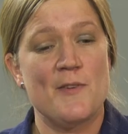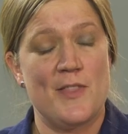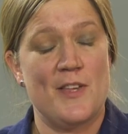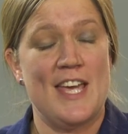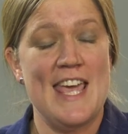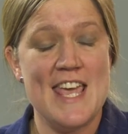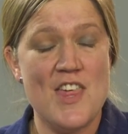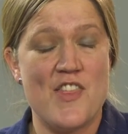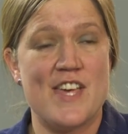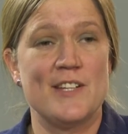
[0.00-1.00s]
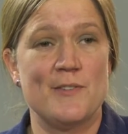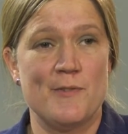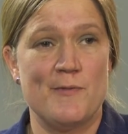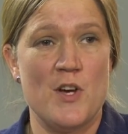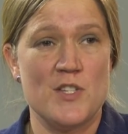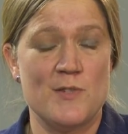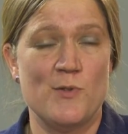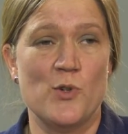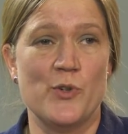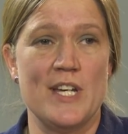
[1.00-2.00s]
The, key thing, first of
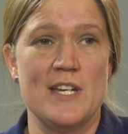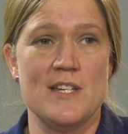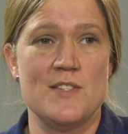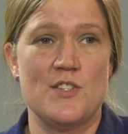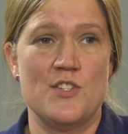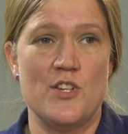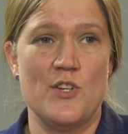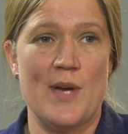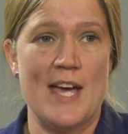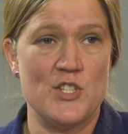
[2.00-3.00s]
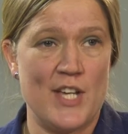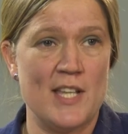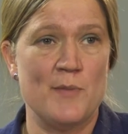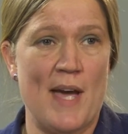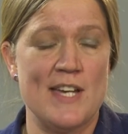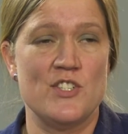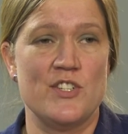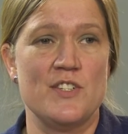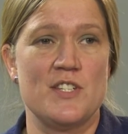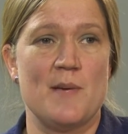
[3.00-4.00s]
all, is to educate the
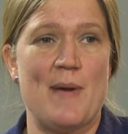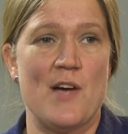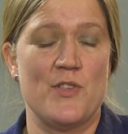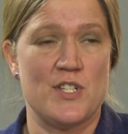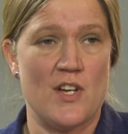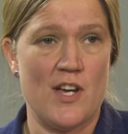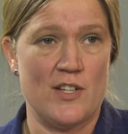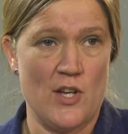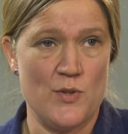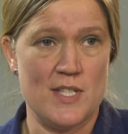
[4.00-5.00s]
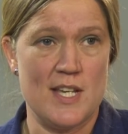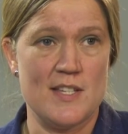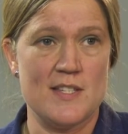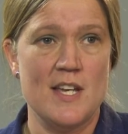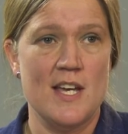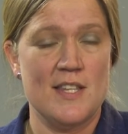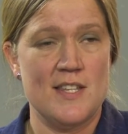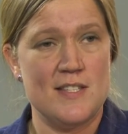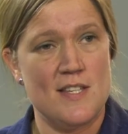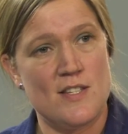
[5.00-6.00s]
patient about the diagnosis.
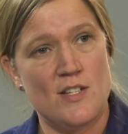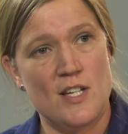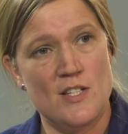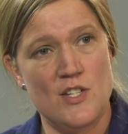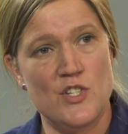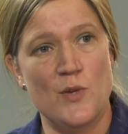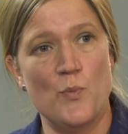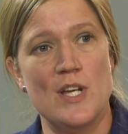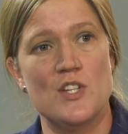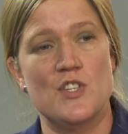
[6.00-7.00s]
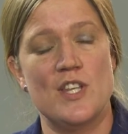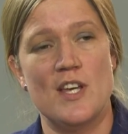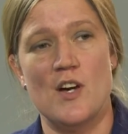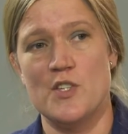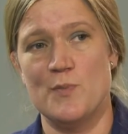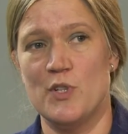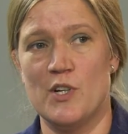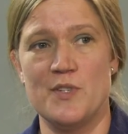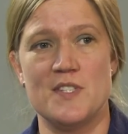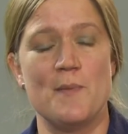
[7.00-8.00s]
This is a condition in which the ultimate
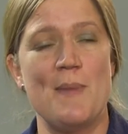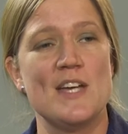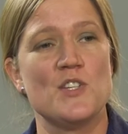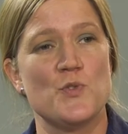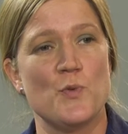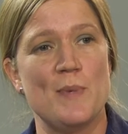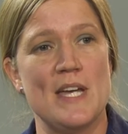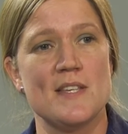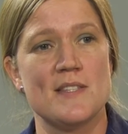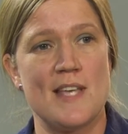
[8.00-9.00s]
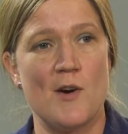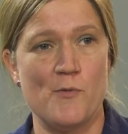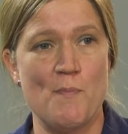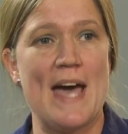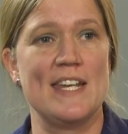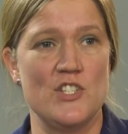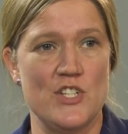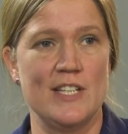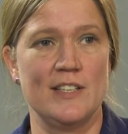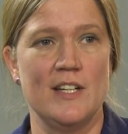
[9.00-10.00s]
goal is that patients will be
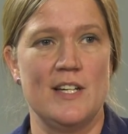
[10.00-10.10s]
self-managing.